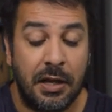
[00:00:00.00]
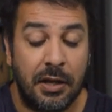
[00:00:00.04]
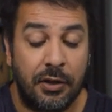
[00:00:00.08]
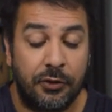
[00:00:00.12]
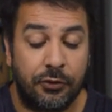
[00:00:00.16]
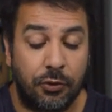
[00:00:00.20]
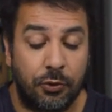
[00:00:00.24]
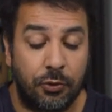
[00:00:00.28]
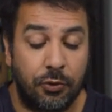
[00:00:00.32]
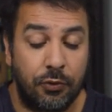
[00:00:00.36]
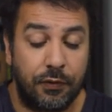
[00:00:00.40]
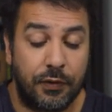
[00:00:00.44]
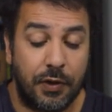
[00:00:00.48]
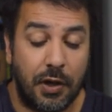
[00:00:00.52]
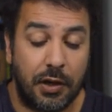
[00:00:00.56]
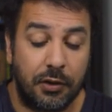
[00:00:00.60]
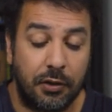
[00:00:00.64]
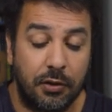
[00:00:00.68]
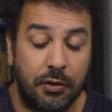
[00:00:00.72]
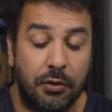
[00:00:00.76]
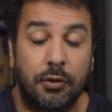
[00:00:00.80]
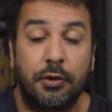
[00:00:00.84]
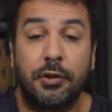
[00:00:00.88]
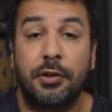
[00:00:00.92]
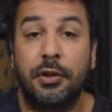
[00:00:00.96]
So you've got
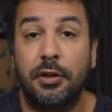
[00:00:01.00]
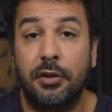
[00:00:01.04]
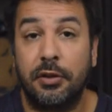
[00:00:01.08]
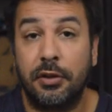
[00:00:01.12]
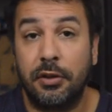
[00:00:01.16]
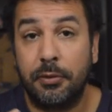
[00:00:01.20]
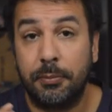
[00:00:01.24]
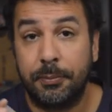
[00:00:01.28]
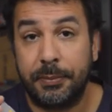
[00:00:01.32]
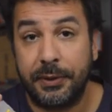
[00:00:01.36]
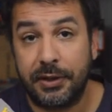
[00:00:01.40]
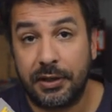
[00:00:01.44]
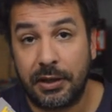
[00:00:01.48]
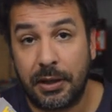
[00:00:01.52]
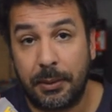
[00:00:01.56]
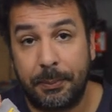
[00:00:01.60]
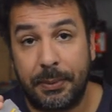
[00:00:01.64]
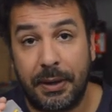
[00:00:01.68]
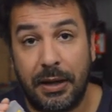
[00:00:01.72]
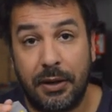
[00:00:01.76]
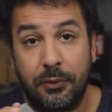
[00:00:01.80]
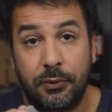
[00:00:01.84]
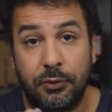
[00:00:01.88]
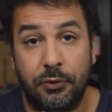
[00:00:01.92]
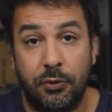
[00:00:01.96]
to learn a little bit
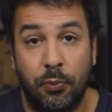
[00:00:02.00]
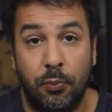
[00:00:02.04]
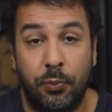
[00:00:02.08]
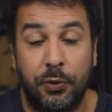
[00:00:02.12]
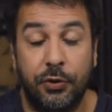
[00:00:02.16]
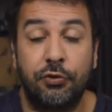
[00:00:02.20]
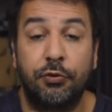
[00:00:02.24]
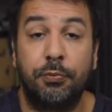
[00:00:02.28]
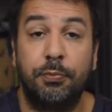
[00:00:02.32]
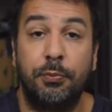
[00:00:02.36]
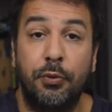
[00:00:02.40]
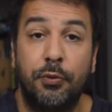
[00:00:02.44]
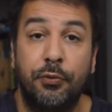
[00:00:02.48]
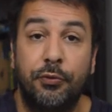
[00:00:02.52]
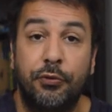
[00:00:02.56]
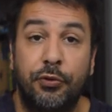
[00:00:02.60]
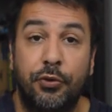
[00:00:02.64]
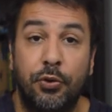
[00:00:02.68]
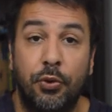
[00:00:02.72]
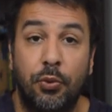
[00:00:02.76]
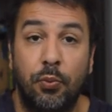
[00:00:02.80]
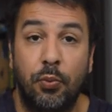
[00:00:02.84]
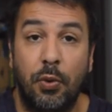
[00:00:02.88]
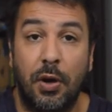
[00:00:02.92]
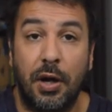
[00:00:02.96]
about which moves
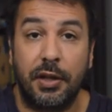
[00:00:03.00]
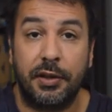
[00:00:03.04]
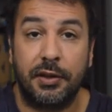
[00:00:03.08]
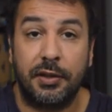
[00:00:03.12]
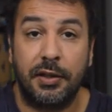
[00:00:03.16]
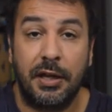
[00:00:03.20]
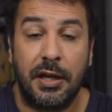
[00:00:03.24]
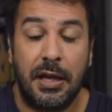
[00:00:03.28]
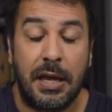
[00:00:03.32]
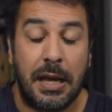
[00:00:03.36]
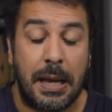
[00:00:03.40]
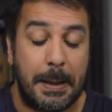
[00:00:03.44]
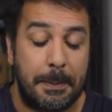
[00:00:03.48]
do what,